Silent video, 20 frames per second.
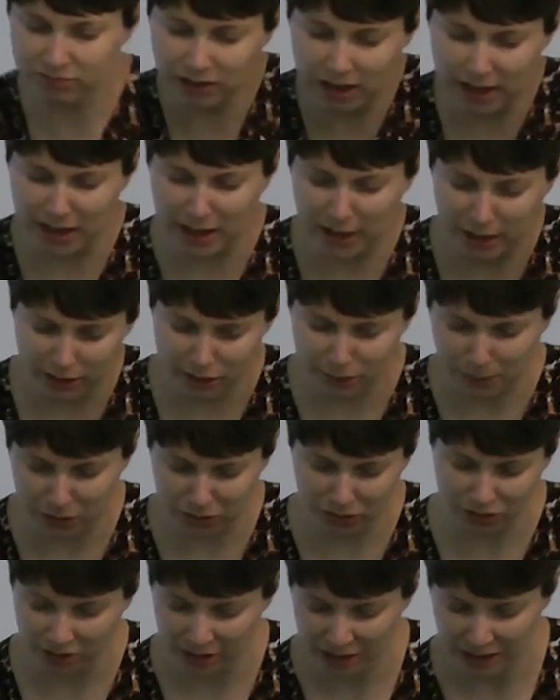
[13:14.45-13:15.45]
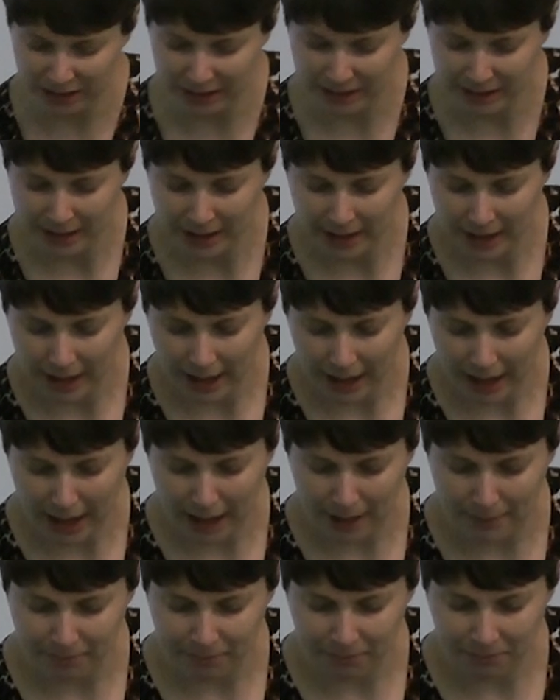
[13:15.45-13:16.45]
uh, I suppose.
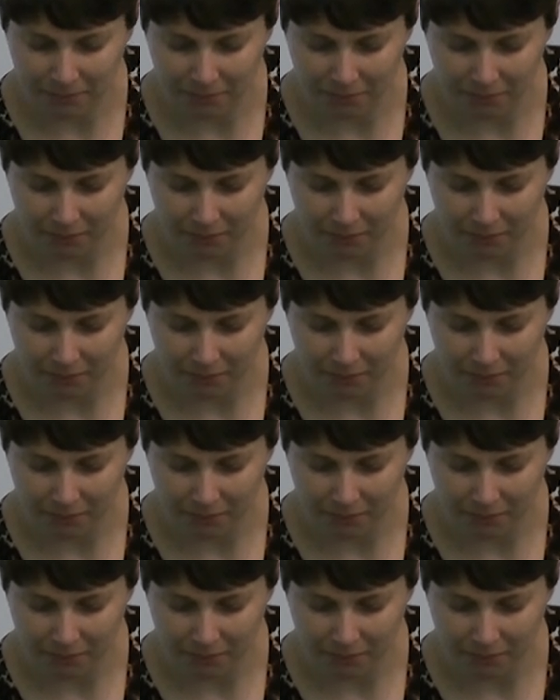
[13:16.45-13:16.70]
Um,